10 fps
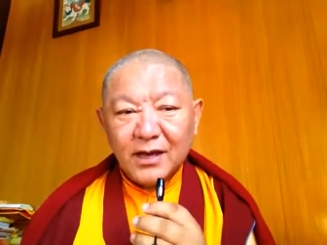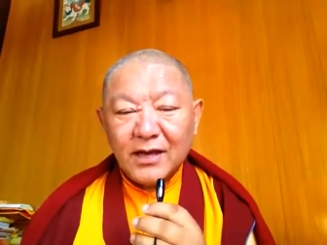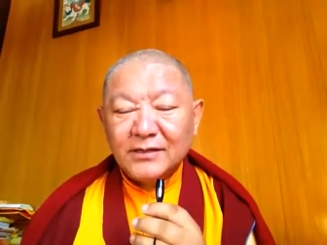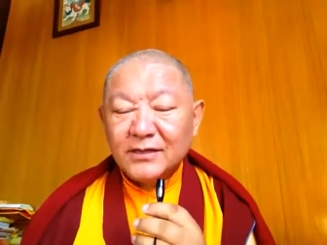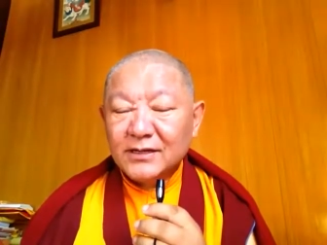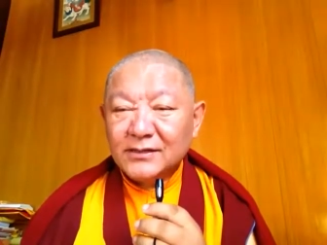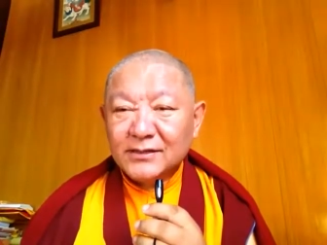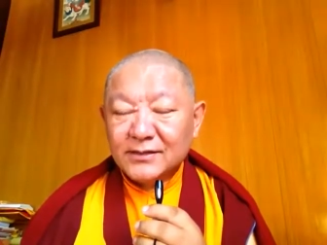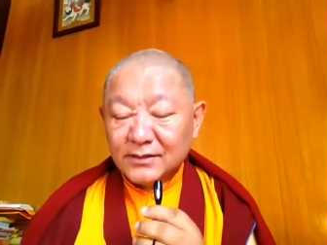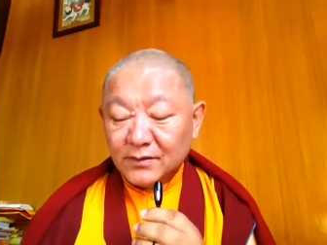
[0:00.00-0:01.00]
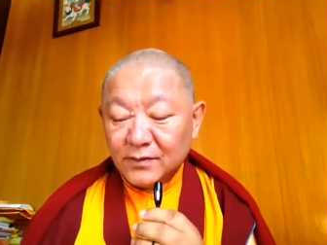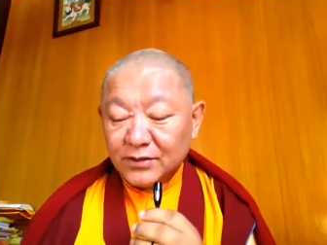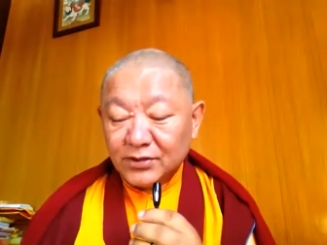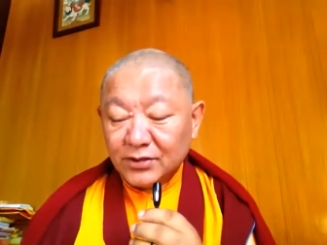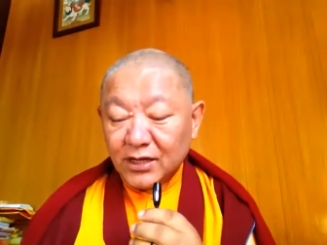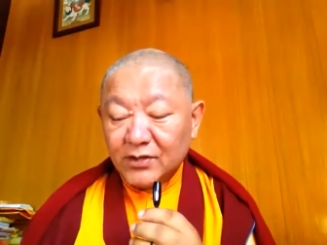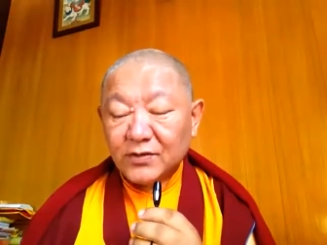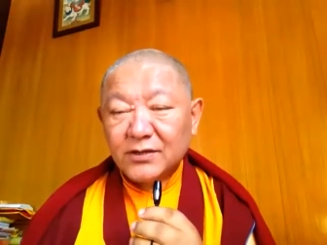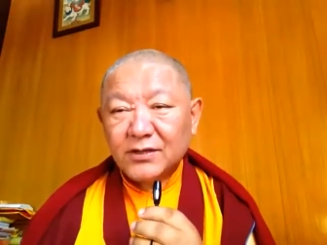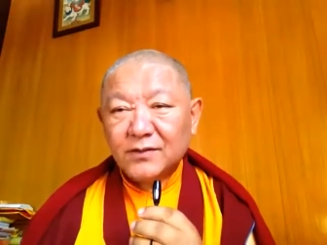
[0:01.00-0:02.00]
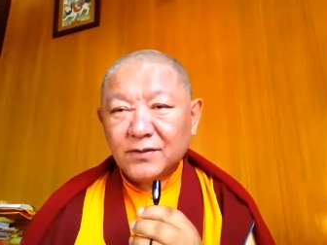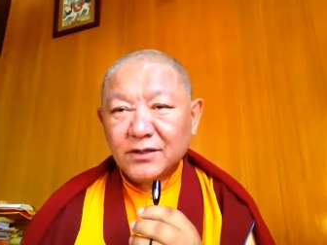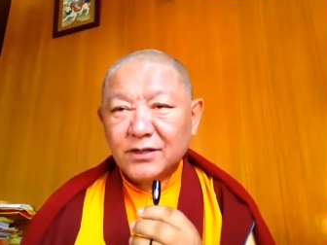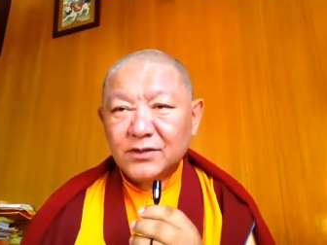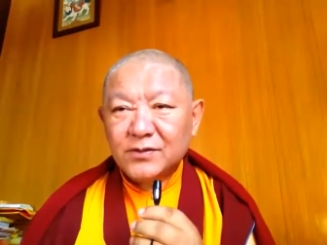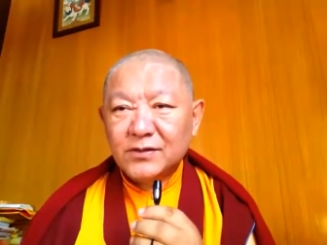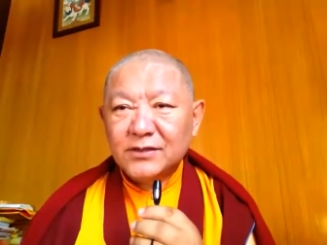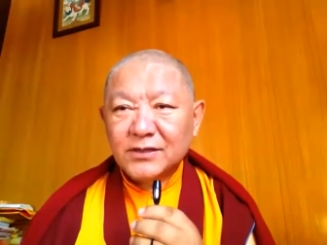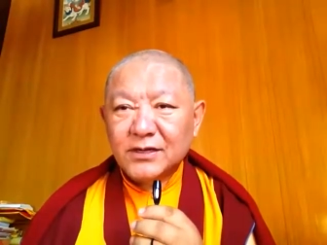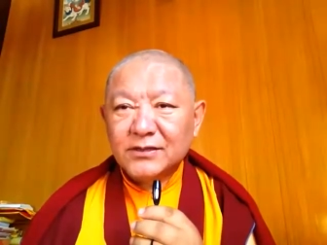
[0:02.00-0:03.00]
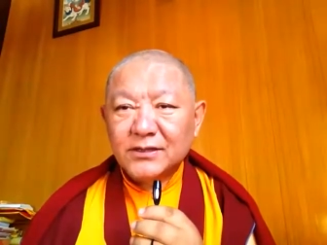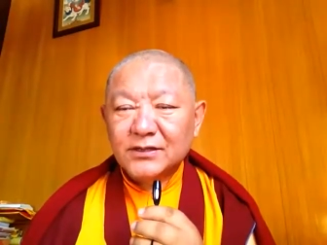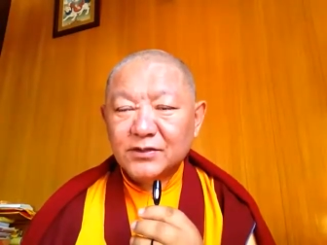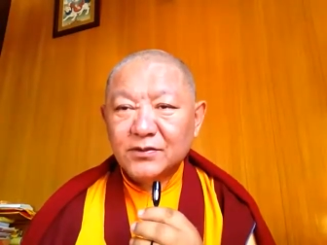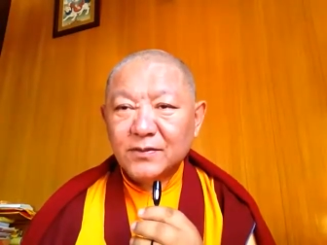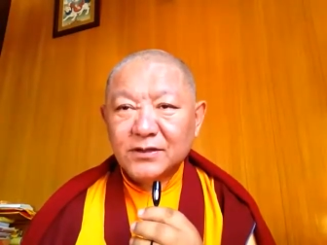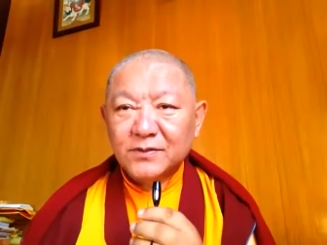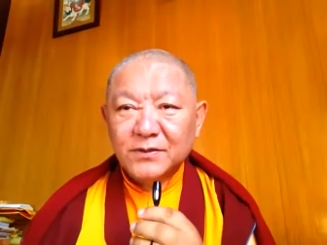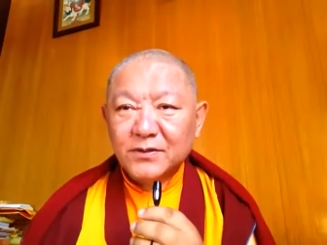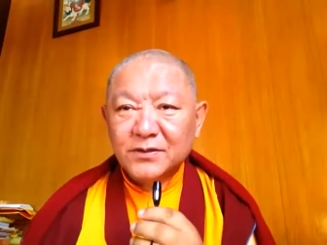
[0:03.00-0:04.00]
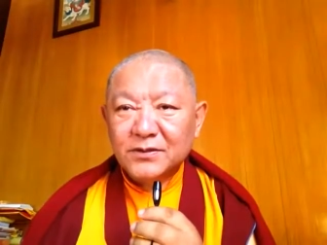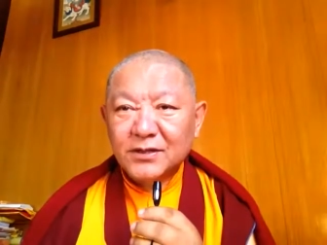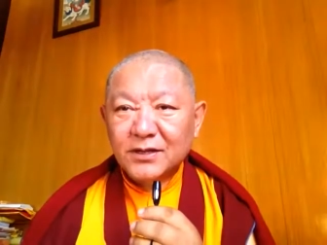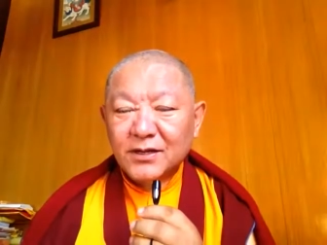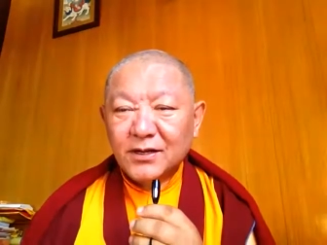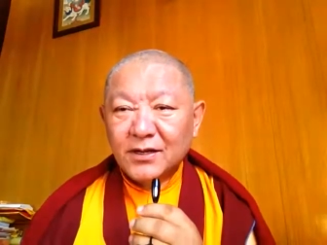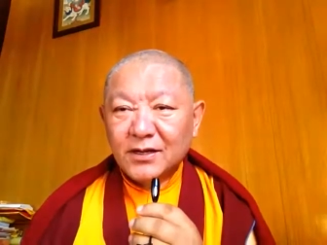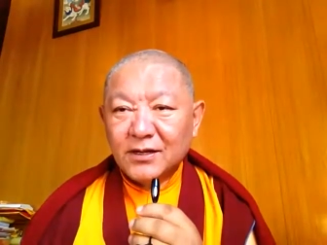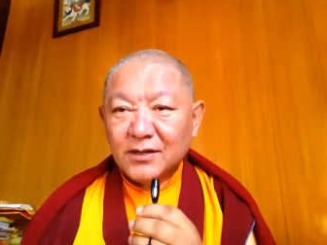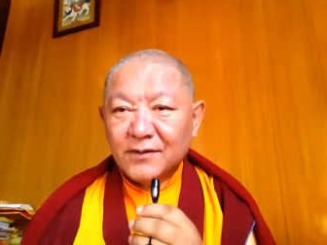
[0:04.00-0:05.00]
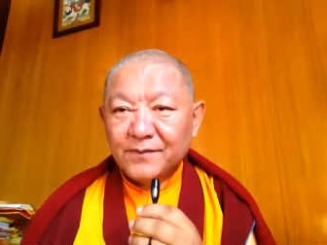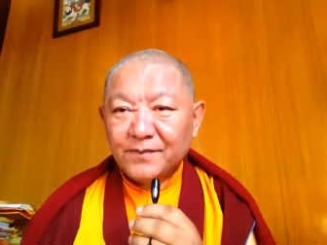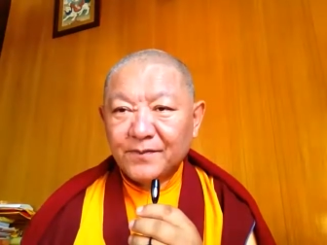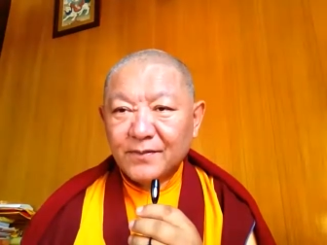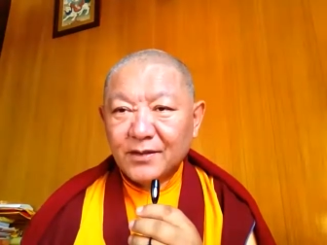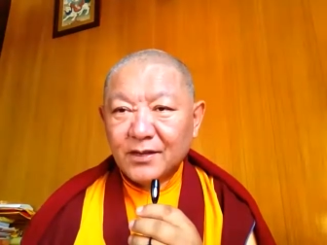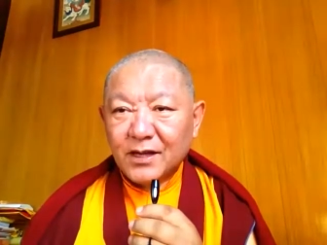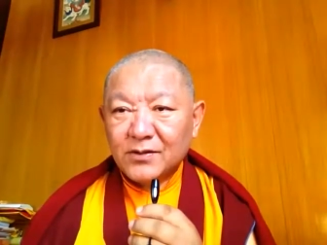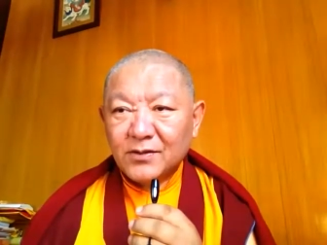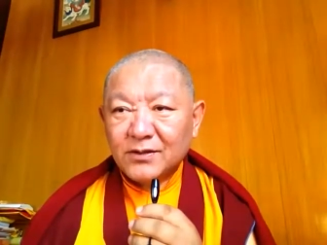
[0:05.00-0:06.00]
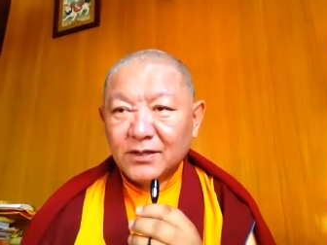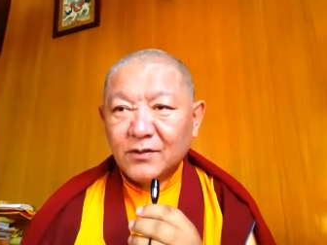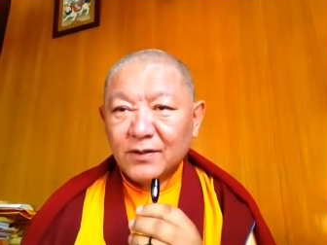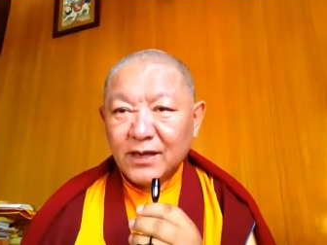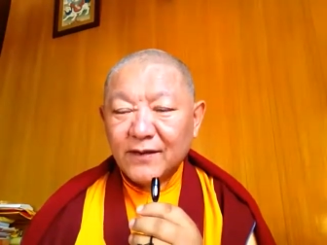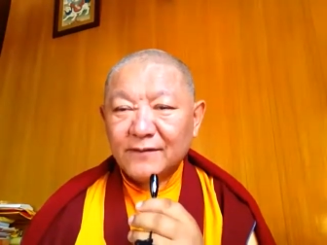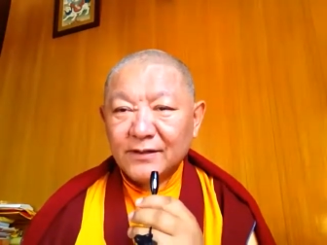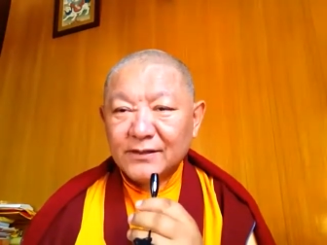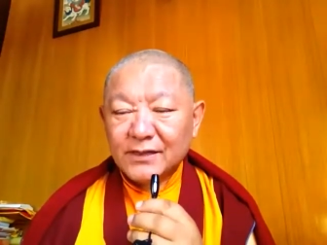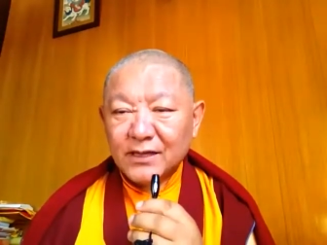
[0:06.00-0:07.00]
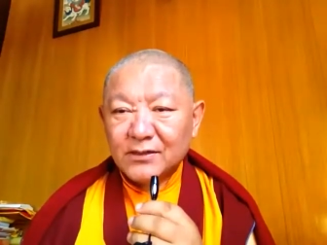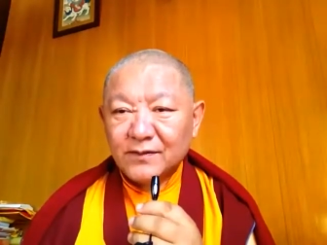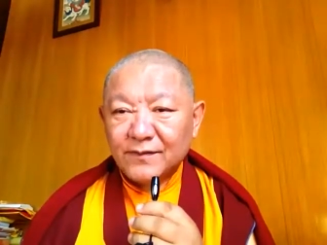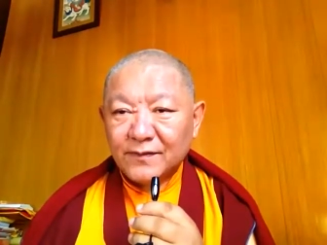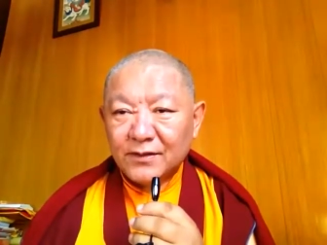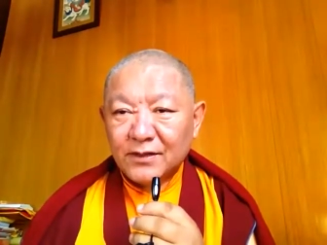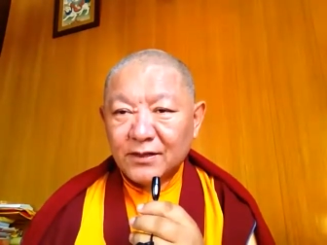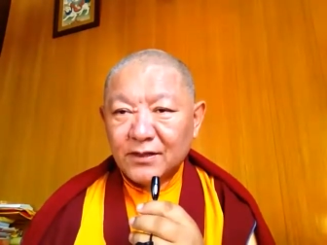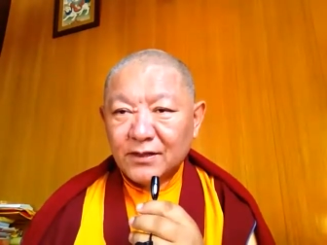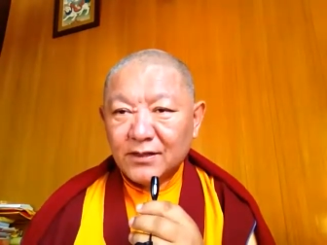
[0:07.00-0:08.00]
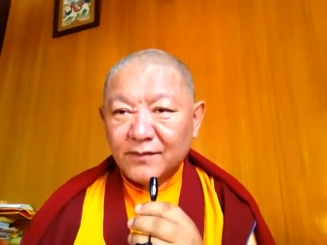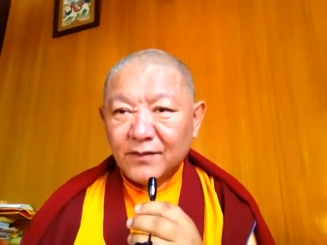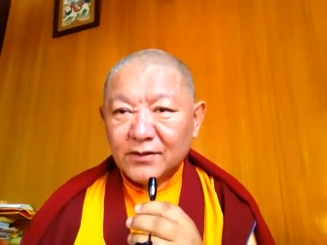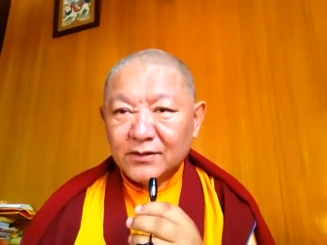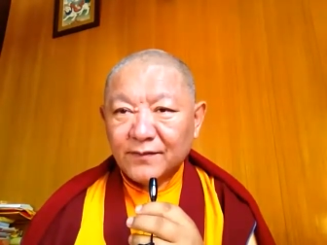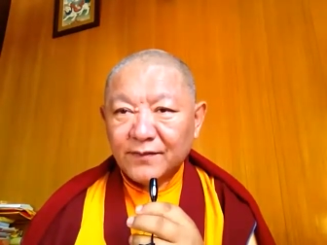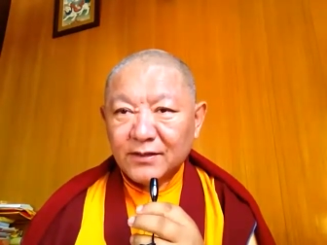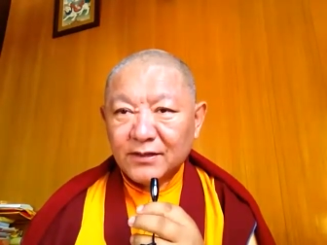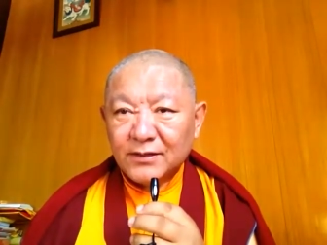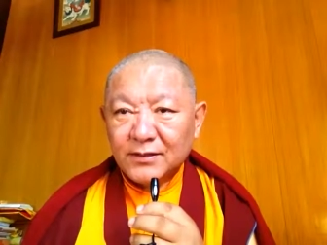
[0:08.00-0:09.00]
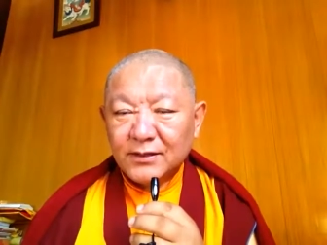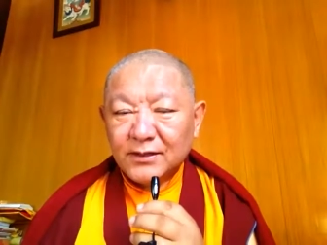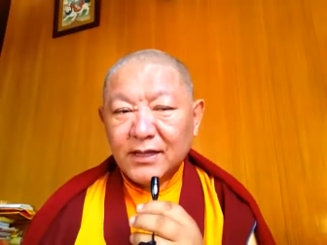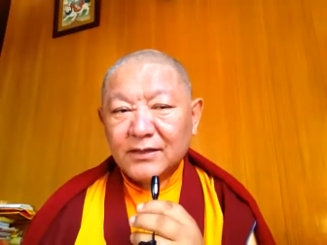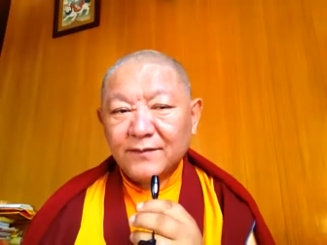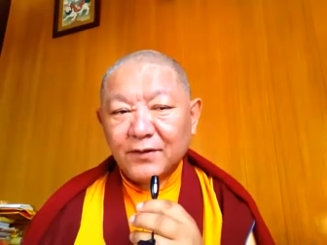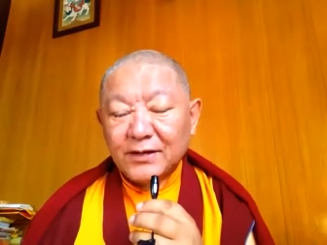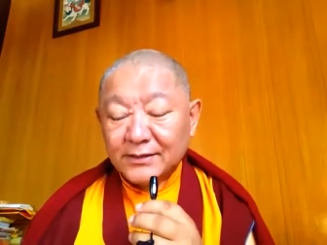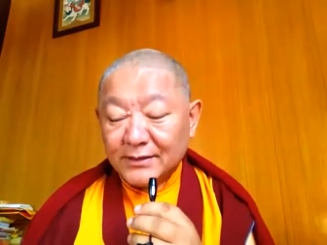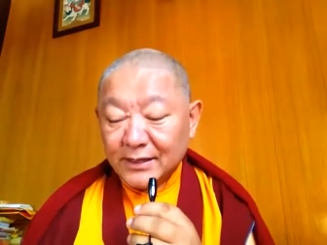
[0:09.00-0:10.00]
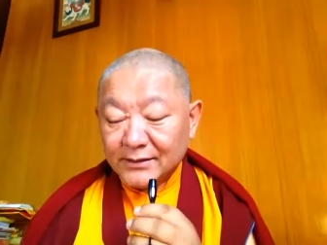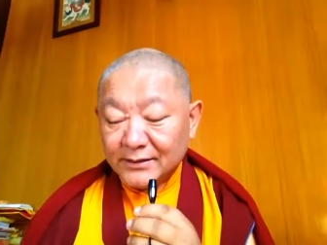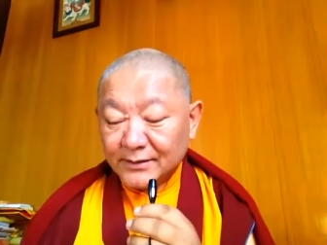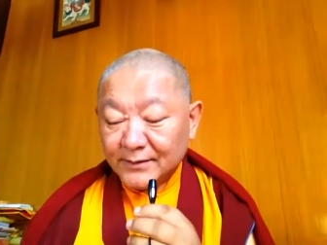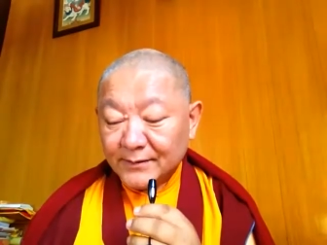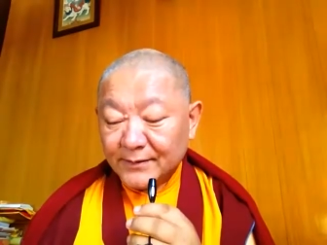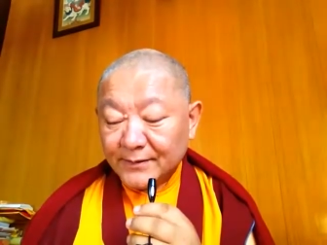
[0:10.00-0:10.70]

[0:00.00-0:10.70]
ideas, which I don't think we need to discuss this too much, because I don't think we have this kind of philosophical, like for instance,